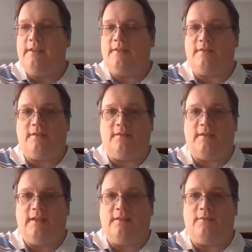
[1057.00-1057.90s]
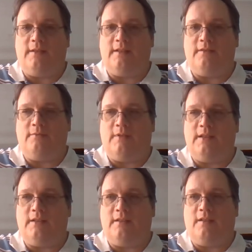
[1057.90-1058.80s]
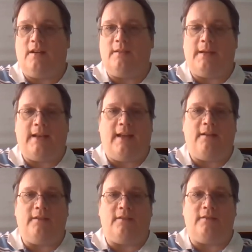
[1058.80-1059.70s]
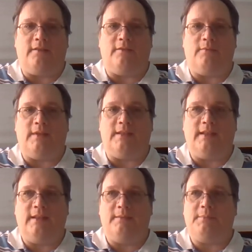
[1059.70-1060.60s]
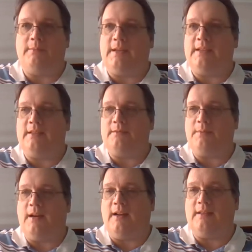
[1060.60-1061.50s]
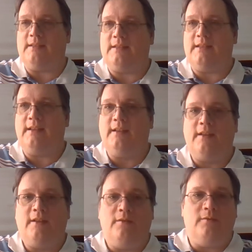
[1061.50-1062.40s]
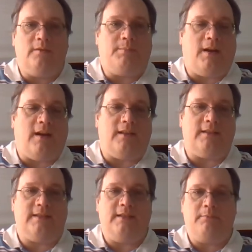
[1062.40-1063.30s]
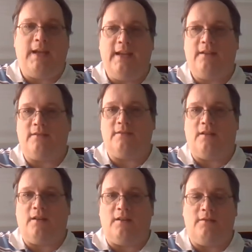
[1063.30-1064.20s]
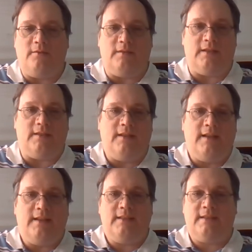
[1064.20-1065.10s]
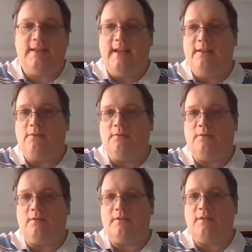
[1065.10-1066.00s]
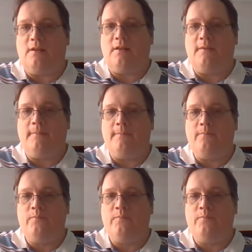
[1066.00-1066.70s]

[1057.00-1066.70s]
You're certainly going to want to talk about how you're going to want to implement this policy, who the policy makers are, who the stakeholders are.